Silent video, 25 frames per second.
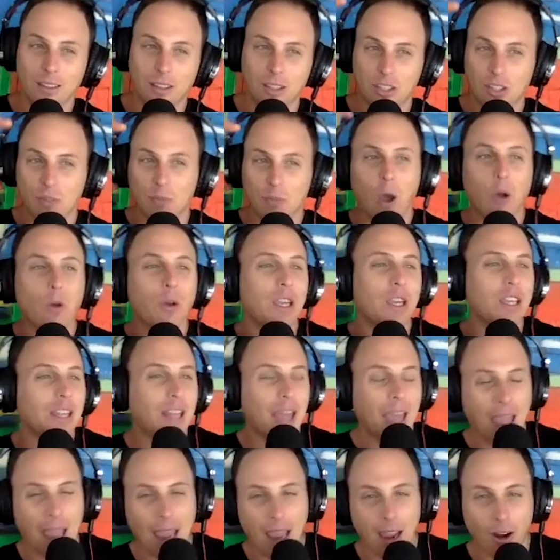the smoke in
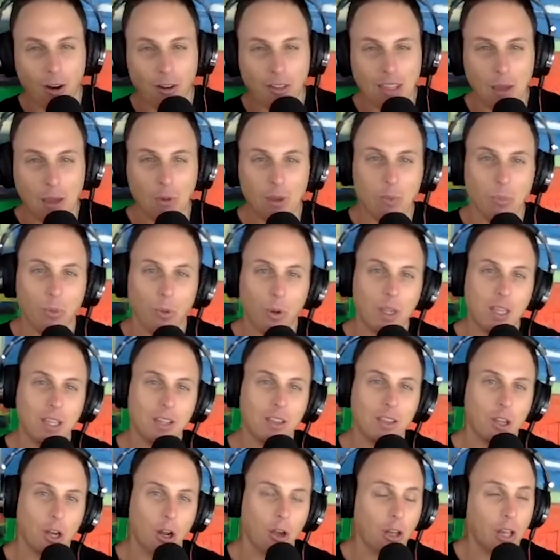the air that we
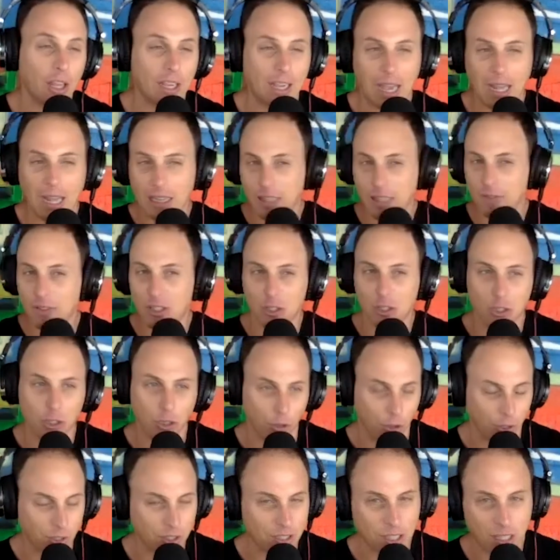breathe you know like i lived in new
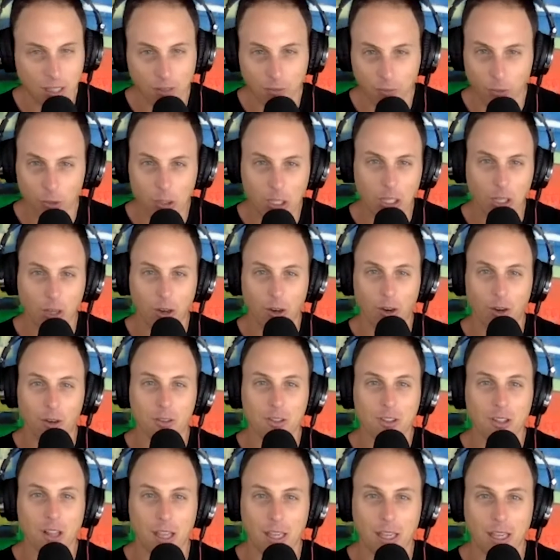york city for
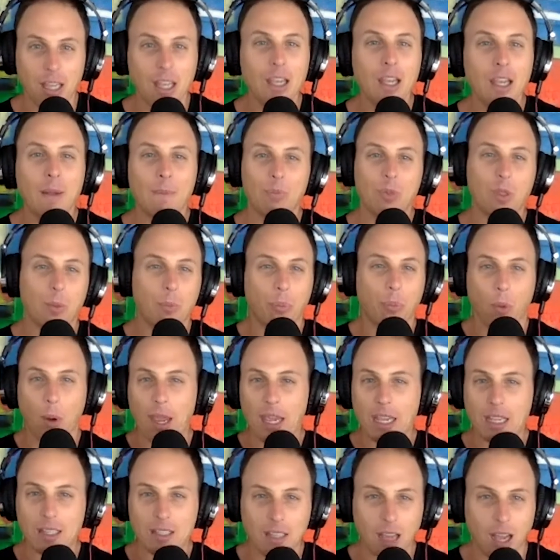years like the
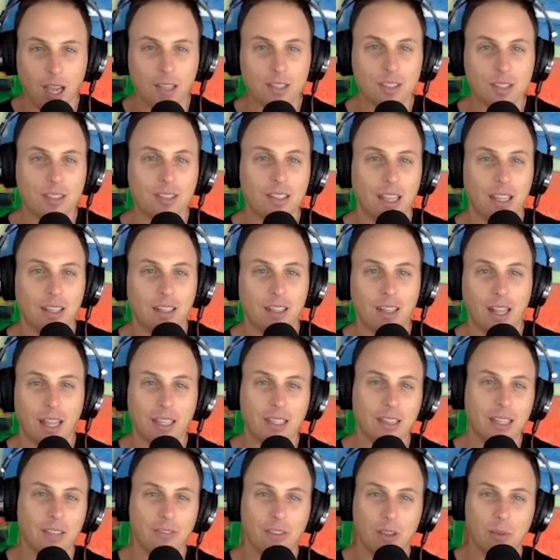brake dust and
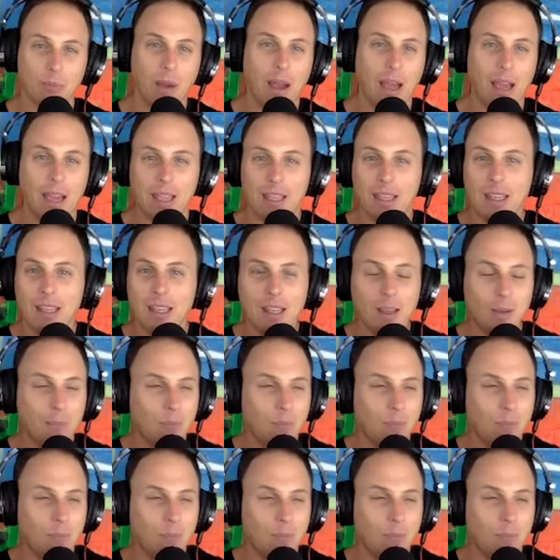like living by